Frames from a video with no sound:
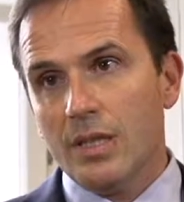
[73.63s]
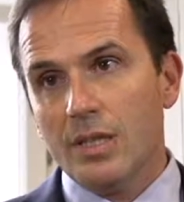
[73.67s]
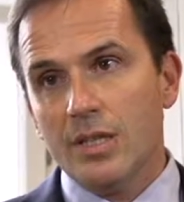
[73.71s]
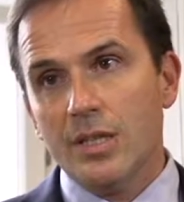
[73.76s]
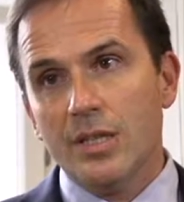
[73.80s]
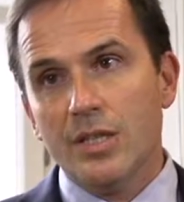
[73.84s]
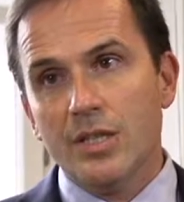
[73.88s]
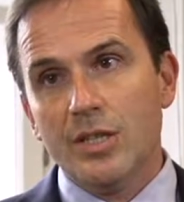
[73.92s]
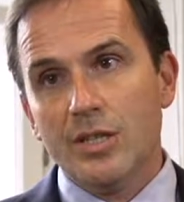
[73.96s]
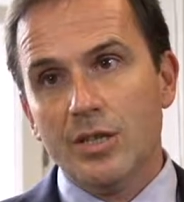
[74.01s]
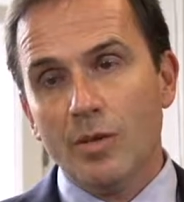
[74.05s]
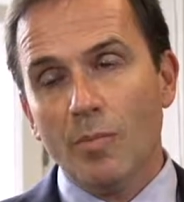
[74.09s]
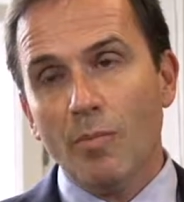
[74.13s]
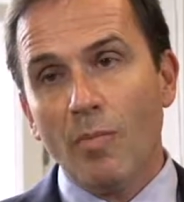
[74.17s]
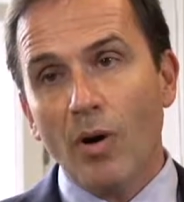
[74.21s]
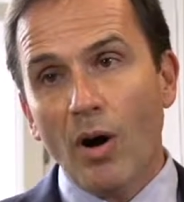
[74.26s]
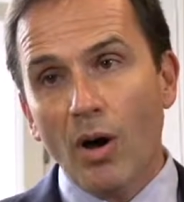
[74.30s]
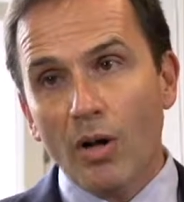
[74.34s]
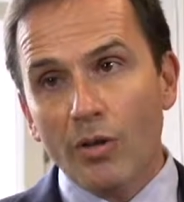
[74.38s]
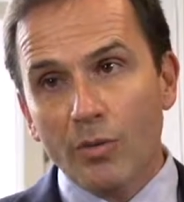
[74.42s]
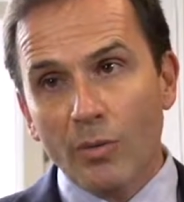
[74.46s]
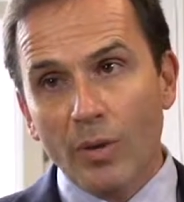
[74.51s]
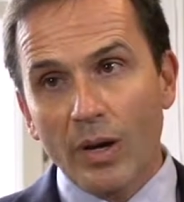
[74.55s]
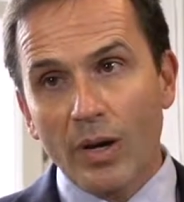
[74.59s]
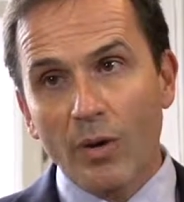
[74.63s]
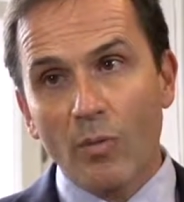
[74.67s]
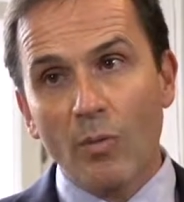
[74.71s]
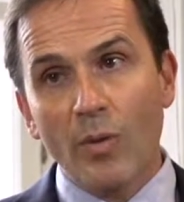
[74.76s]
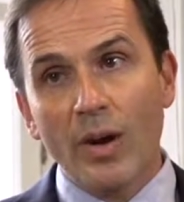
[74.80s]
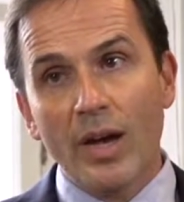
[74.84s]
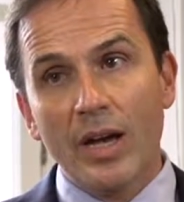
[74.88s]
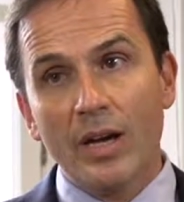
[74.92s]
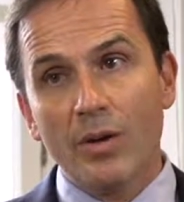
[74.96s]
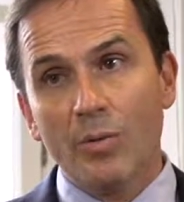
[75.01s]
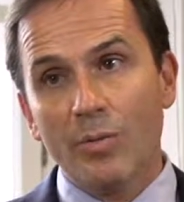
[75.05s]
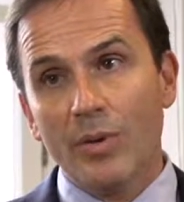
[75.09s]
This is a pathway
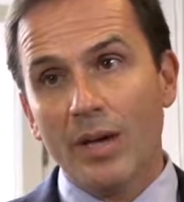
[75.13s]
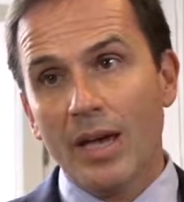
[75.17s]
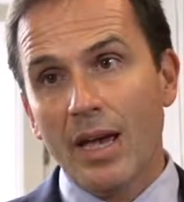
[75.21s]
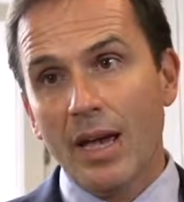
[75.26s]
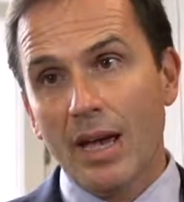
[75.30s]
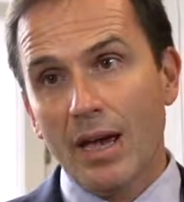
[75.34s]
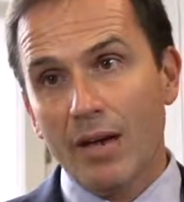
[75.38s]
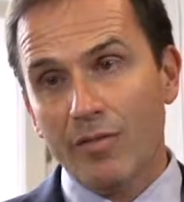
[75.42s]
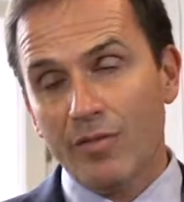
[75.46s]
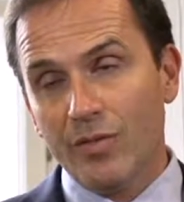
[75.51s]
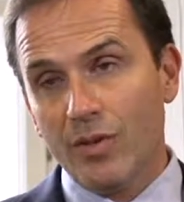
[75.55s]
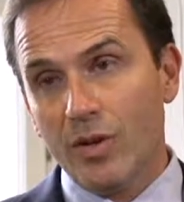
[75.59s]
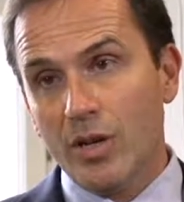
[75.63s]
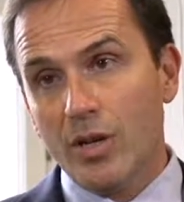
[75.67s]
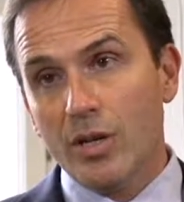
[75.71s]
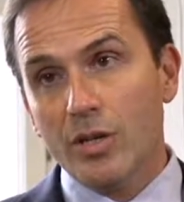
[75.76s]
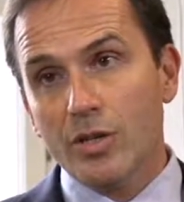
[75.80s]
where we have